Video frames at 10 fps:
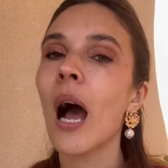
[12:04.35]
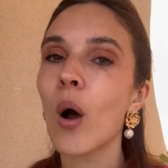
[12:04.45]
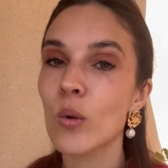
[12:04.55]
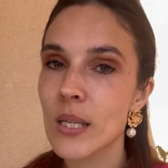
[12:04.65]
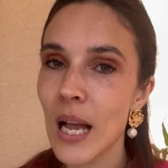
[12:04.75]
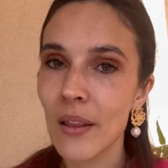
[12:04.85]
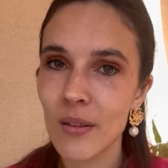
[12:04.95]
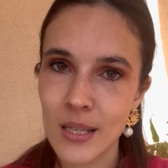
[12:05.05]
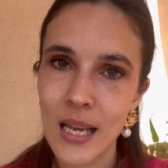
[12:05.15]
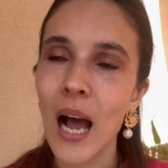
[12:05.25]
outside
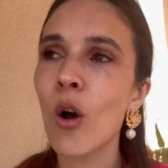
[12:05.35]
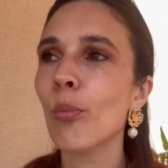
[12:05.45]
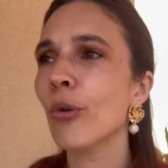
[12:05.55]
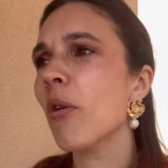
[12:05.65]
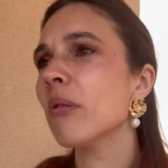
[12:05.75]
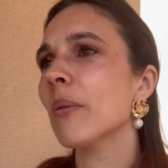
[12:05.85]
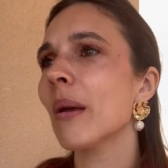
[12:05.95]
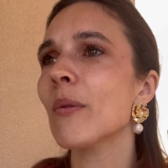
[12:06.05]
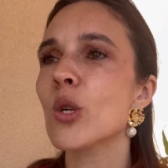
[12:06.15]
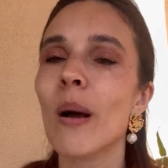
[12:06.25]
the town, probably
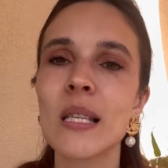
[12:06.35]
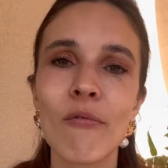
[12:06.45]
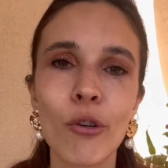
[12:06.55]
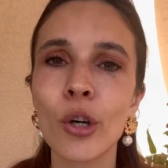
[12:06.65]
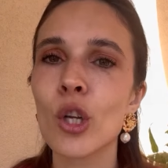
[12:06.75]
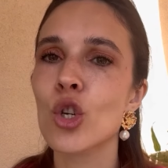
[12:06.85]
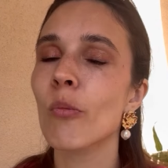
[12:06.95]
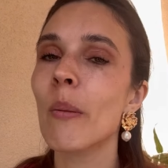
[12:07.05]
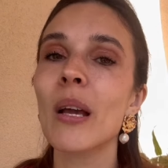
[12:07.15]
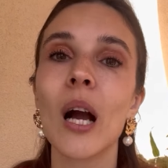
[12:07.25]
maybe to buy some furniture,
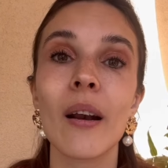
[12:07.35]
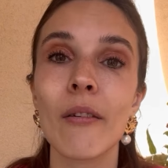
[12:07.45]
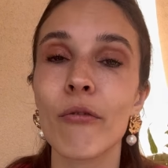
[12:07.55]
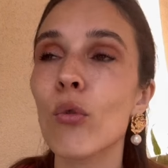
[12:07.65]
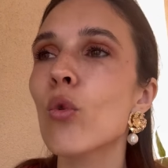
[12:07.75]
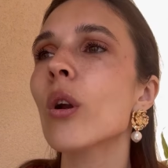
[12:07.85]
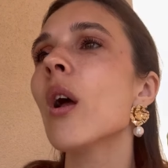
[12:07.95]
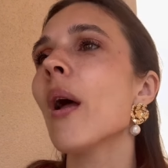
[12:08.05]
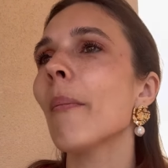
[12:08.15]
maybe Carrefour,